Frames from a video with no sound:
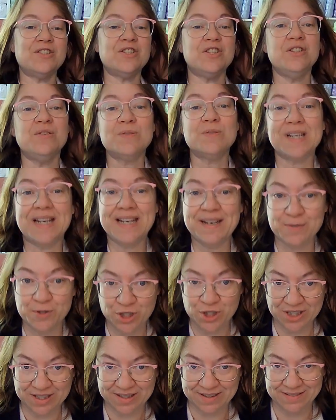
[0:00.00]
knows I have
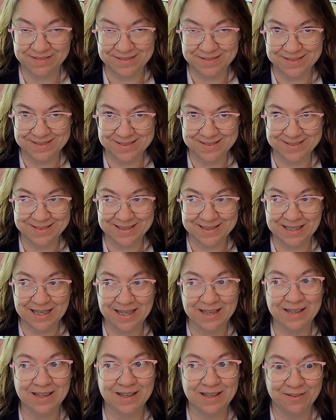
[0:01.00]
chickens, and I
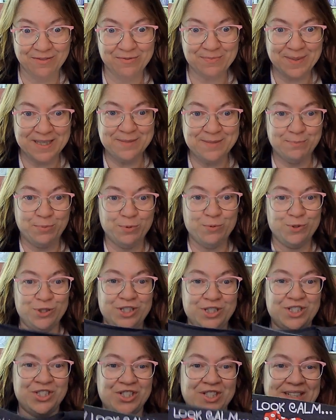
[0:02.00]
love my
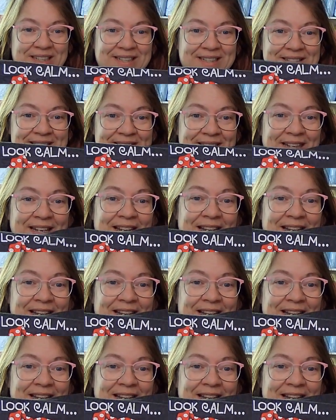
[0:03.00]
bougie chickens.